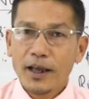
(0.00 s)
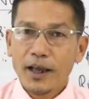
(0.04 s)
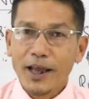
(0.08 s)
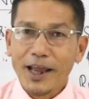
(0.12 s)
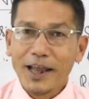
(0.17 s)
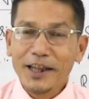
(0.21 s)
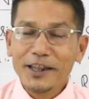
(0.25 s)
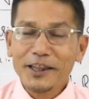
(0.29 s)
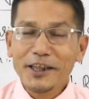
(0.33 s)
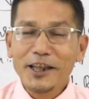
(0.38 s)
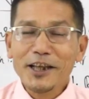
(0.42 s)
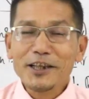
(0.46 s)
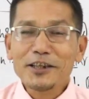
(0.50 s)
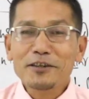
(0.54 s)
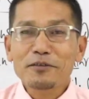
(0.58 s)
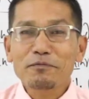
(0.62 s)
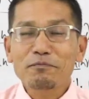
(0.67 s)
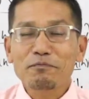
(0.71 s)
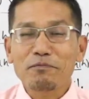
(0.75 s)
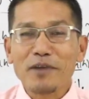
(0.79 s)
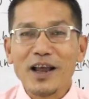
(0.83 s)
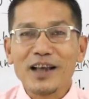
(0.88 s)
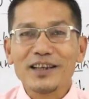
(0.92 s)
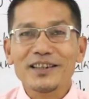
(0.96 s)
And this
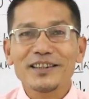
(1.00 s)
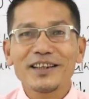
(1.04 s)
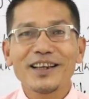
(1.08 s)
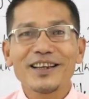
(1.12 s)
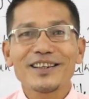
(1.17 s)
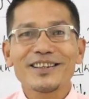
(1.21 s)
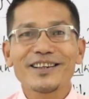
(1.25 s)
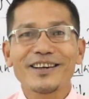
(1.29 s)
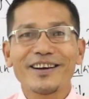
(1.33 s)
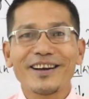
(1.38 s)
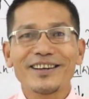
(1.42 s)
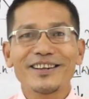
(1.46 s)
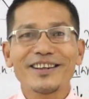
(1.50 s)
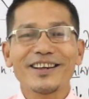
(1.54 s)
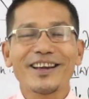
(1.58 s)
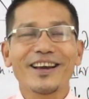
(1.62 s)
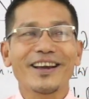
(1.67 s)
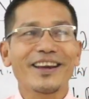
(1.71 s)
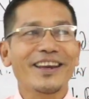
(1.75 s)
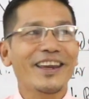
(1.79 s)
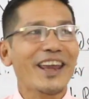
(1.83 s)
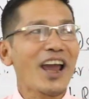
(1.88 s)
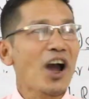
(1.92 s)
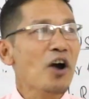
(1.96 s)
plastic is creating a
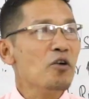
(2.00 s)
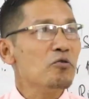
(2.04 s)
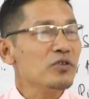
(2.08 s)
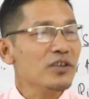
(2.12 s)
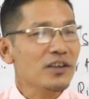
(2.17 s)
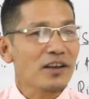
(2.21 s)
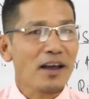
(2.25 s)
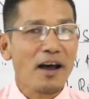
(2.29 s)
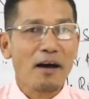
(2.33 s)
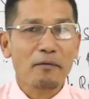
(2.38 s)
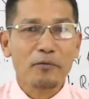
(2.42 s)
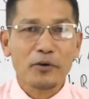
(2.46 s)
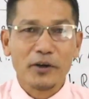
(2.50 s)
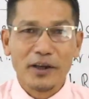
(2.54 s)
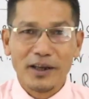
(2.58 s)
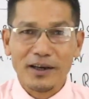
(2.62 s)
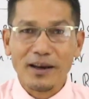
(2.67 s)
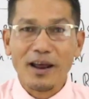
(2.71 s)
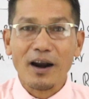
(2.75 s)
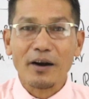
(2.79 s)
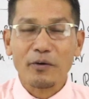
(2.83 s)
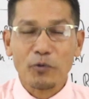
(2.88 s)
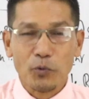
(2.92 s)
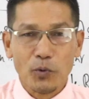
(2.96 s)
chaos and havoc in
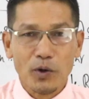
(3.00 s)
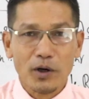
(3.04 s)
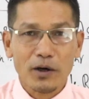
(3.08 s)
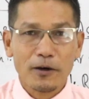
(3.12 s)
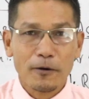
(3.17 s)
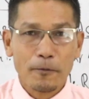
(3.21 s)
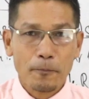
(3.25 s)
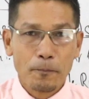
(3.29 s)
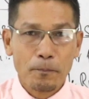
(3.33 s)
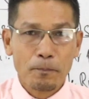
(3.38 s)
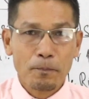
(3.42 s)
our world.